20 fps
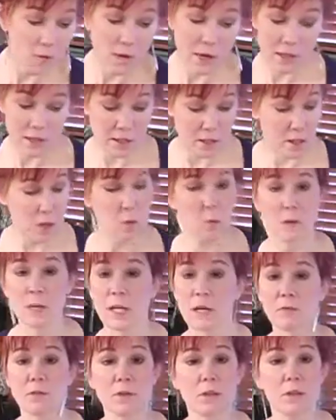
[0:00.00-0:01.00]
oregano,
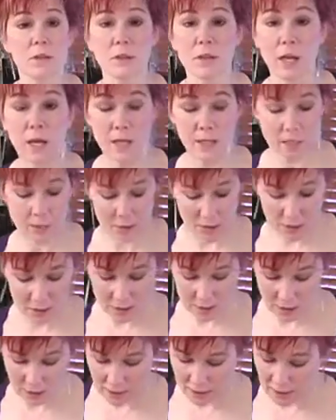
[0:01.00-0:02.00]
whatever you like.
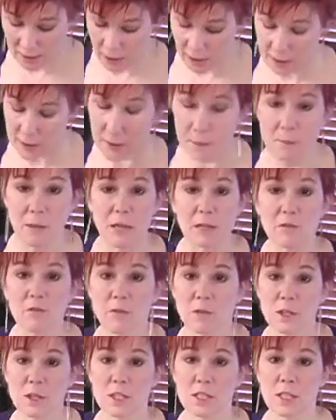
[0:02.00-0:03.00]
Just I like to make
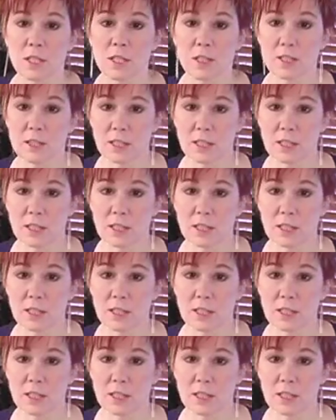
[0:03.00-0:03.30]
versatile